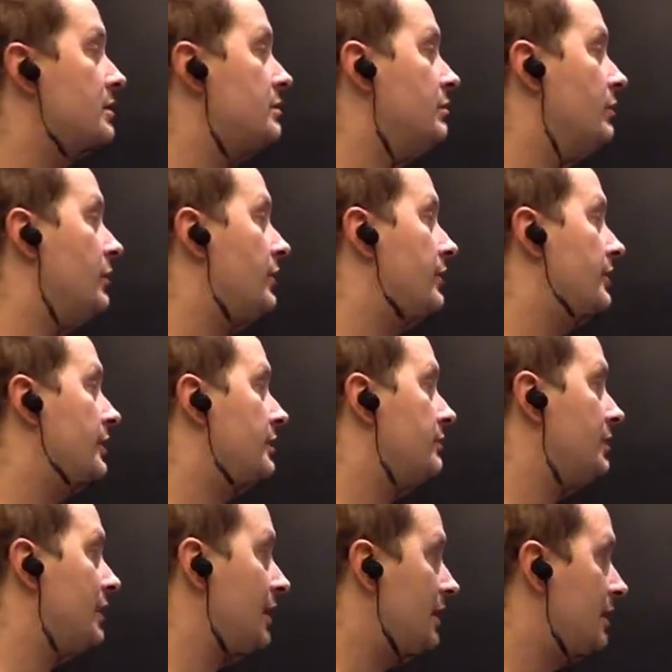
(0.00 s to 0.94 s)
with the
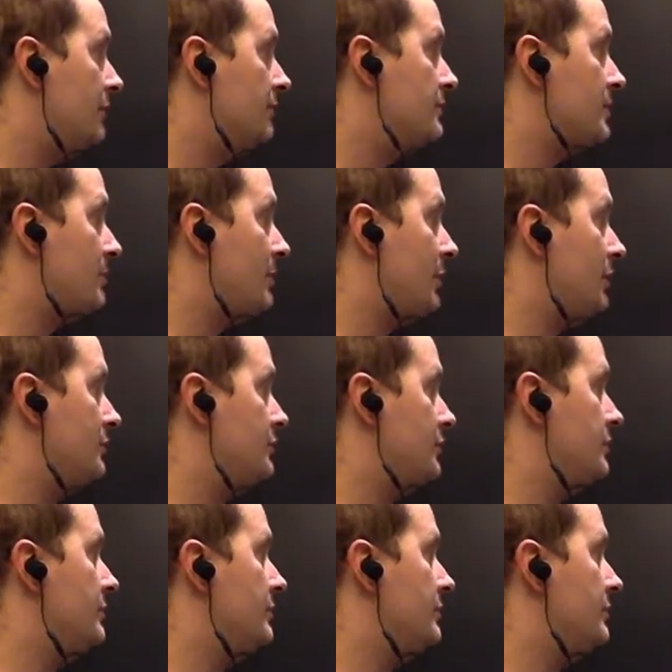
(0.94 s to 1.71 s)
related topology.